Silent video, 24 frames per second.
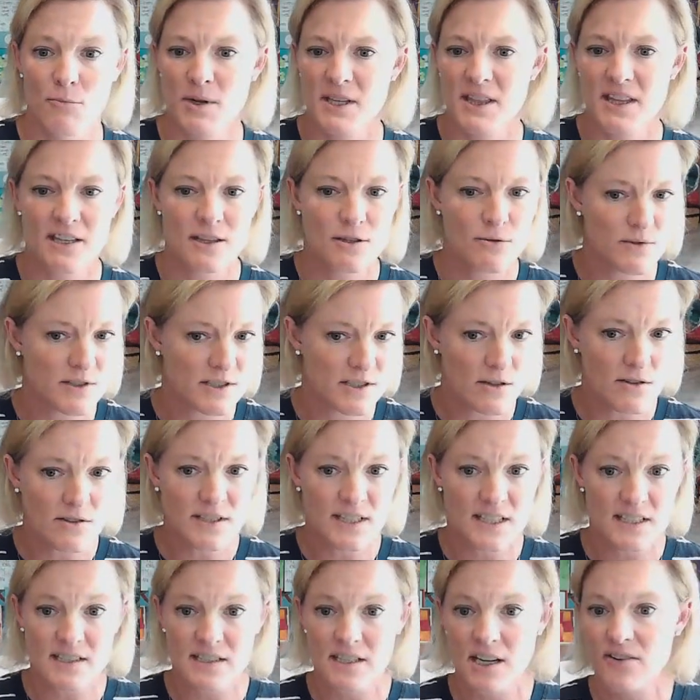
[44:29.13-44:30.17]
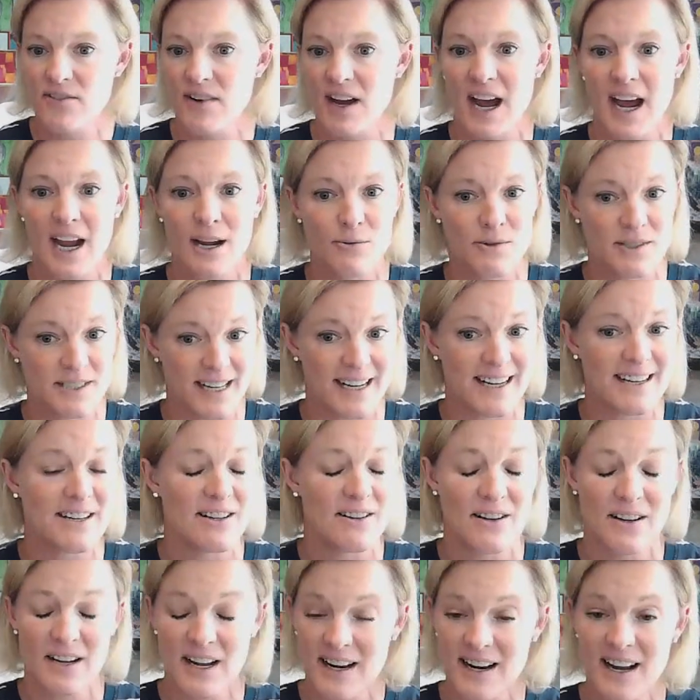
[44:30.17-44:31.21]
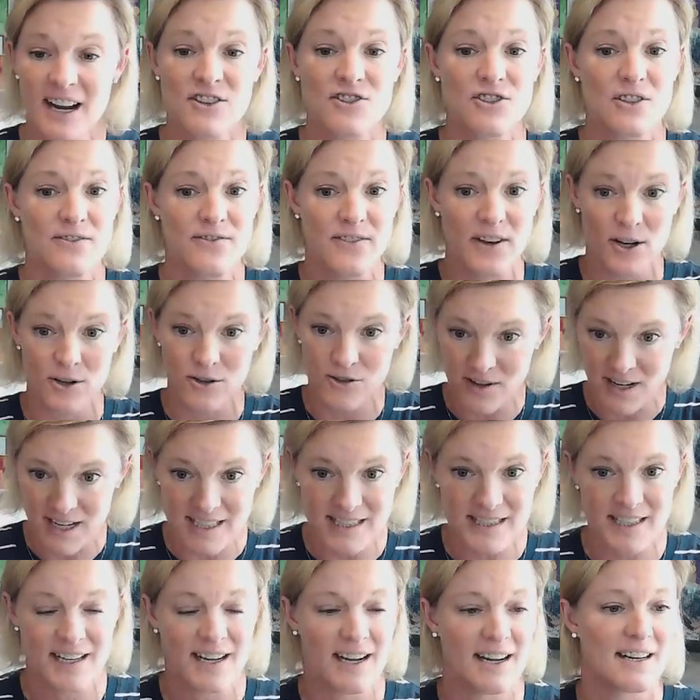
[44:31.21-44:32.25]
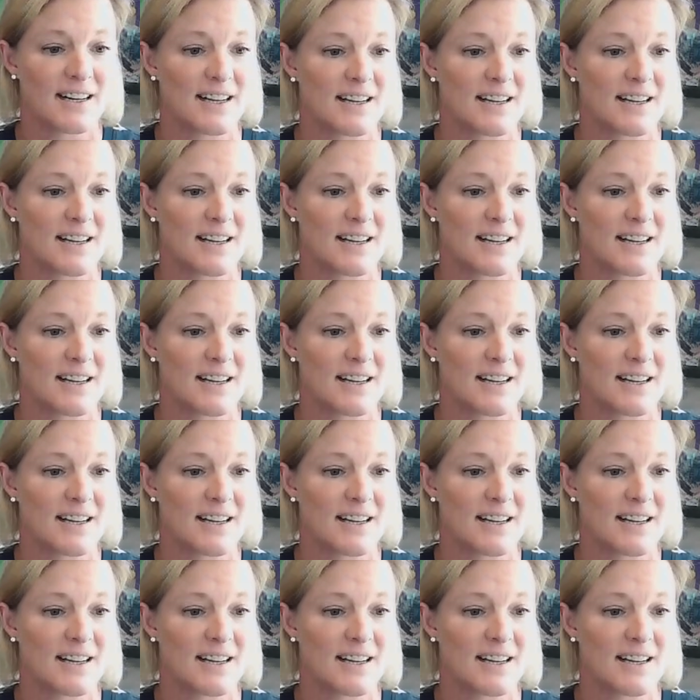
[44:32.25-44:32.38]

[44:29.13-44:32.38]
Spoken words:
But then the resulting stuff, it actually felt great to kind